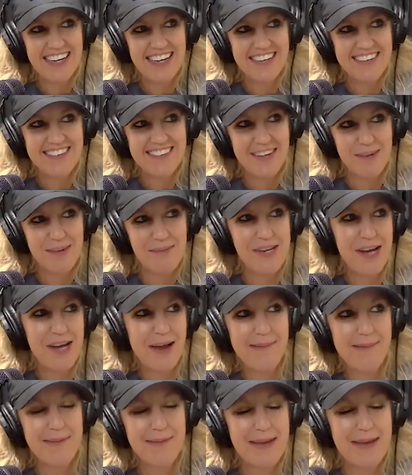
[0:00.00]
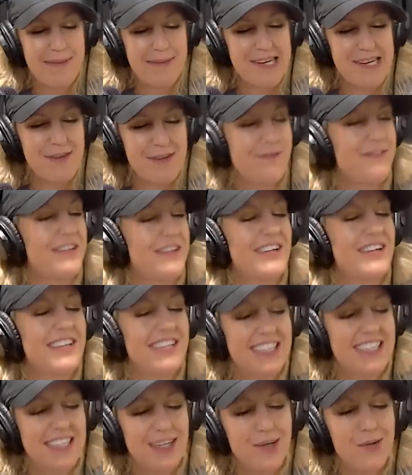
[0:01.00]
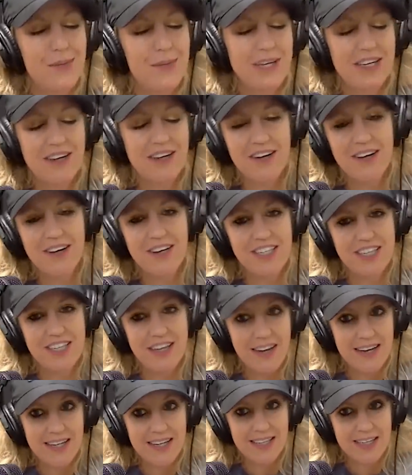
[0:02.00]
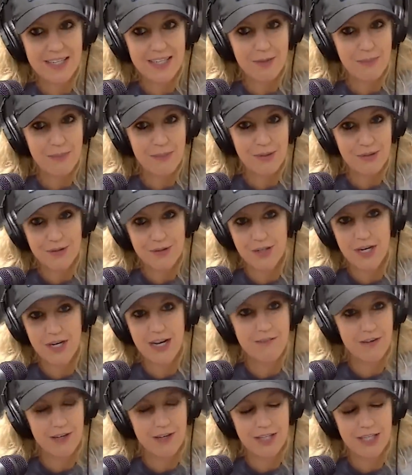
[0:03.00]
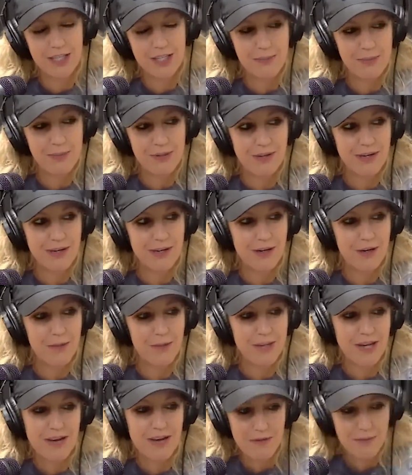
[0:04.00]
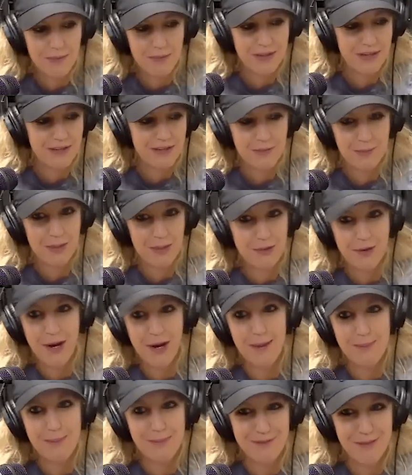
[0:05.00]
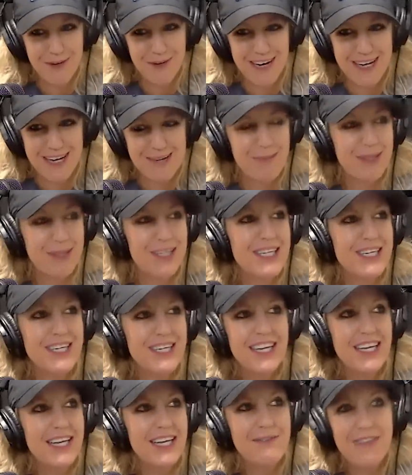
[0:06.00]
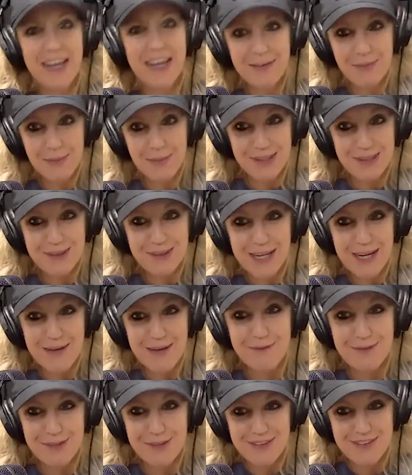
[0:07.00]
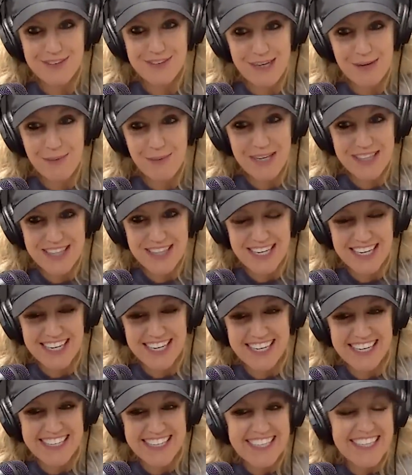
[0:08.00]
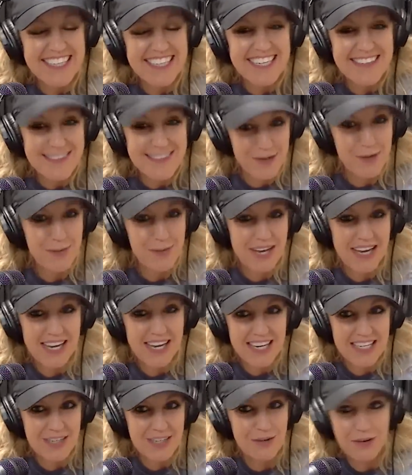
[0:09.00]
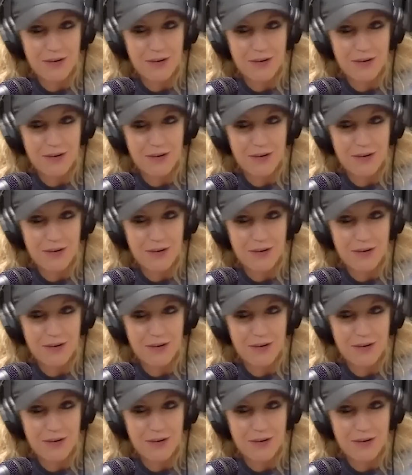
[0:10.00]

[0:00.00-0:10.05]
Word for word: sometimes maybe you feel like, oh my God, yeah, I like a pure driver, I like the Pure Aero, but everyone gives me crap for it. But like, if that's what you love, just stick with it. Like, it's okay. You